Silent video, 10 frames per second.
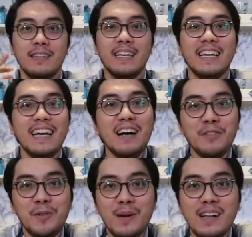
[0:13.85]
Hey
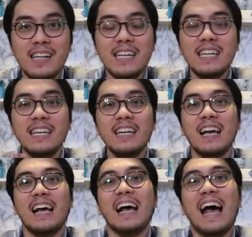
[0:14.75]
everyone!
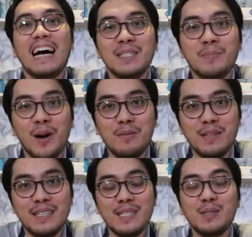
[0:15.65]
As
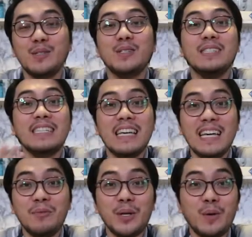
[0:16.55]
promised,
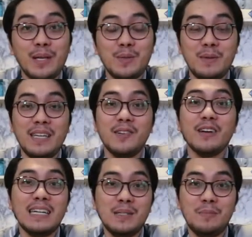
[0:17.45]
today we're going to make a
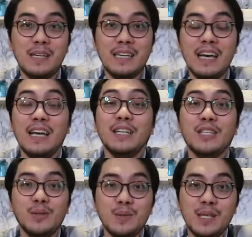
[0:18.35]
recipe
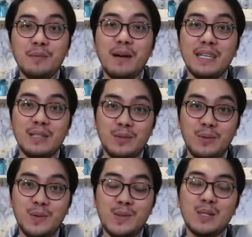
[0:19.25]
using my
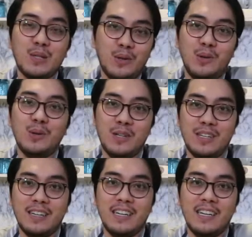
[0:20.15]
new slow
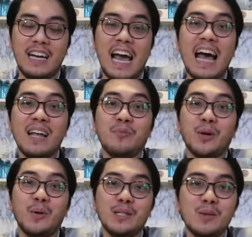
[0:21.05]
cooker. And
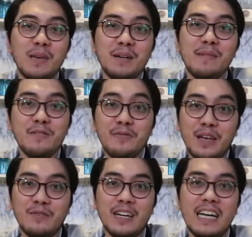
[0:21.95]
we're going to make my
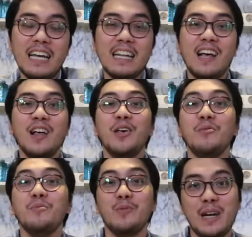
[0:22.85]
favorite,
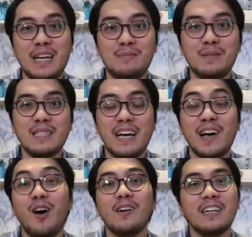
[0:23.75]
ribs.
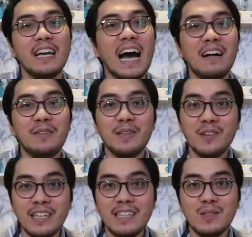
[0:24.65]
I already have
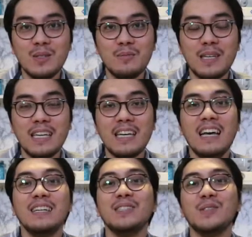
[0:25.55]
ingredients with
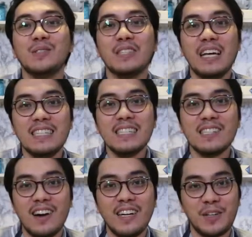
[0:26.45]
me, so let's
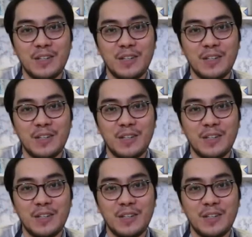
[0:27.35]
start